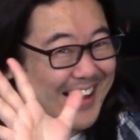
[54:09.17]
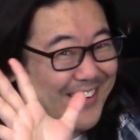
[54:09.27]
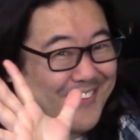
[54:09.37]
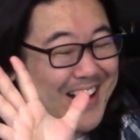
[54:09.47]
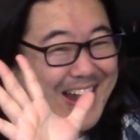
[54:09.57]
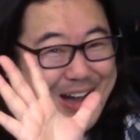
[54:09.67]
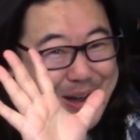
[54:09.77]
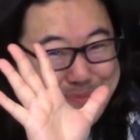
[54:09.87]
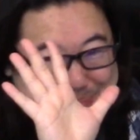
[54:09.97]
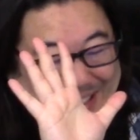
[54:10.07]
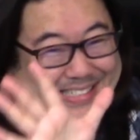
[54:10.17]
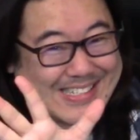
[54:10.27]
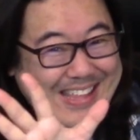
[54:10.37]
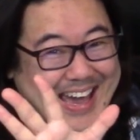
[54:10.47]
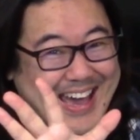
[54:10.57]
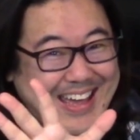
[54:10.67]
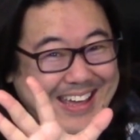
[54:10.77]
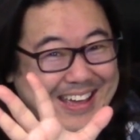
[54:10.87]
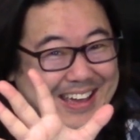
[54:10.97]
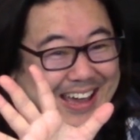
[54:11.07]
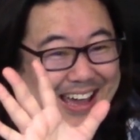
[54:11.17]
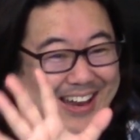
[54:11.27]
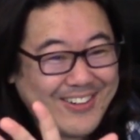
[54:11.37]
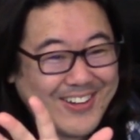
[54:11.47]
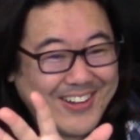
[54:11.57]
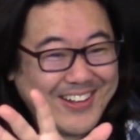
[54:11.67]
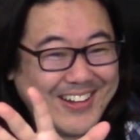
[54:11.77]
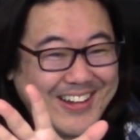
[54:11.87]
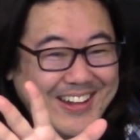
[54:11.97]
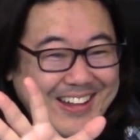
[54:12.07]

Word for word: I don't want a piece of that at all.